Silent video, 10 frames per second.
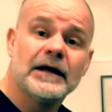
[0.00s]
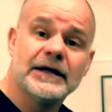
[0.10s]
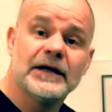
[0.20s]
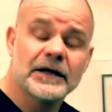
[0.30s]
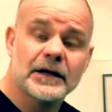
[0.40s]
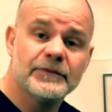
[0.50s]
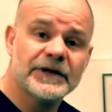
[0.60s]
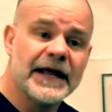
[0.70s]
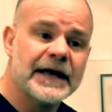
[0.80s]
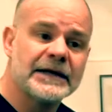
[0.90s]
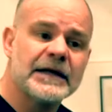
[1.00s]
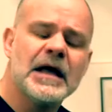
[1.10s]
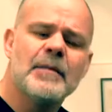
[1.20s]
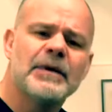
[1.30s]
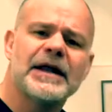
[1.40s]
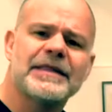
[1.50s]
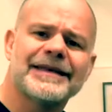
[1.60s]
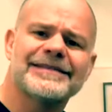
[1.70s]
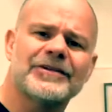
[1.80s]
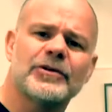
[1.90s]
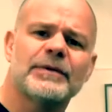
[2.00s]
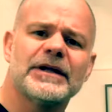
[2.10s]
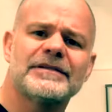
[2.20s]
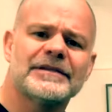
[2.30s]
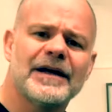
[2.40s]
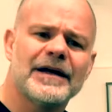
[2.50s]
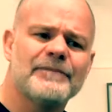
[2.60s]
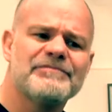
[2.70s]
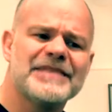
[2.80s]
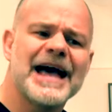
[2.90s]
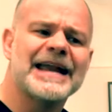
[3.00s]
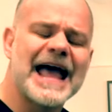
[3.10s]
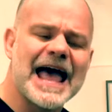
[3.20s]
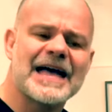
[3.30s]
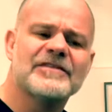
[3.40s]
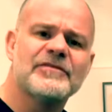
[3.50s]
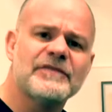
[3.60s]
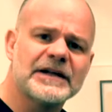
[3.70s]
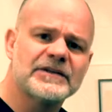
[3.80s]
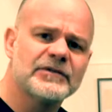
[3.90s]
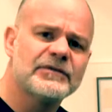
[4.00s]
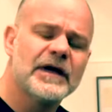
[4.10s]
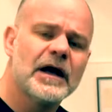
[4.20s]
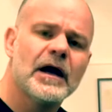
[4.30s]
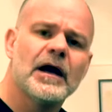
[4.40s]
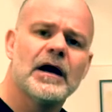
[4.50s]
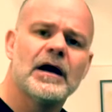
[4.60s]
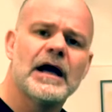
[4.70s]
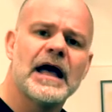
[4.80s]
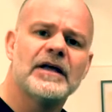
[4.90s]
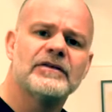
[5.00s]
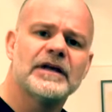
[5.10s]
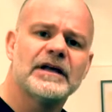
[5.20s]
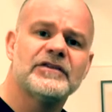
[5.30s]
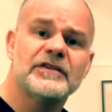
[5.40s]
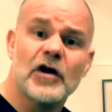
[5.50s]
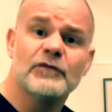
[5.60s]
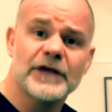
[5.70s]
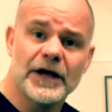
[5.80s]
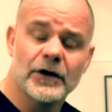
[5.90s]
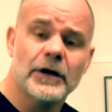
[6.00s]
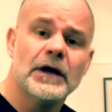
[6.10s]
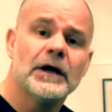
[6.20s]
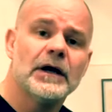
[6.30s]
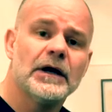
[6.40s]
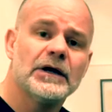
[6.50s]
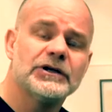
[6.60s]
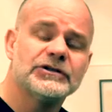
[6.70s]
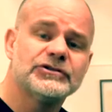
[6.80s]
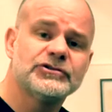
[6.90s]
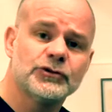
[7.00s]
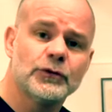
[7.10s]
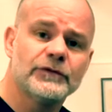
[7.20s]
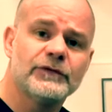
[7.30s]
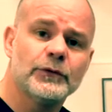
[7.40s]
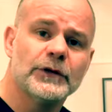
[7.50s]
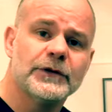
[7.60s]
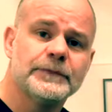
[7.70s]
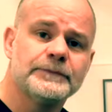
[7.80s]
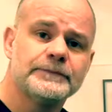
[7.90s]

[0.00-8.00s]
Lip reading: Again, it comes in handy, but I think it's a little bit not as effective as a self-care tool, if you will.